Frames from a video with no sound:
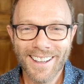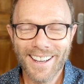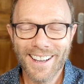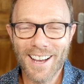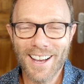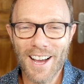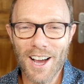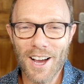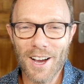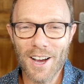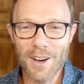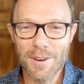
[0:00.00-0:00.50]

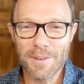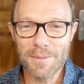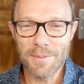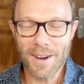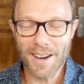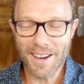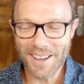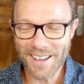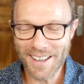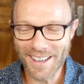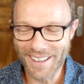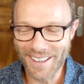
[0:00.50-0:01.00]

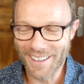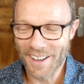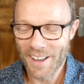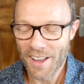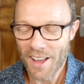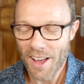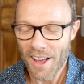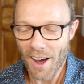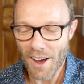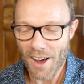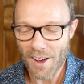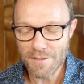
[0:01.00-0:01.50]
I
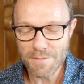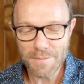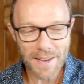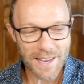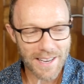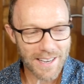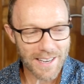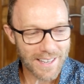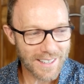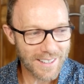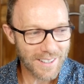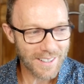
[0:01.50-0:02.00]
I've
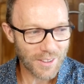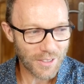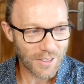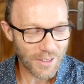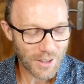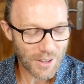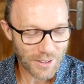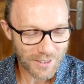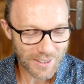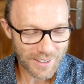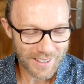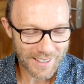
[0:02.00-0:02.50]
made
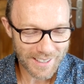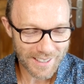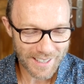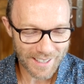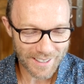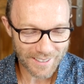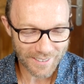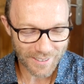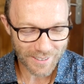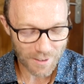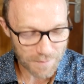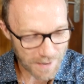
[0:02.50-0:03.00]
30
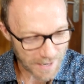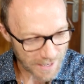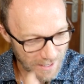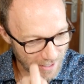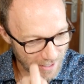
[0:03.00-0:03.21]
years. I've made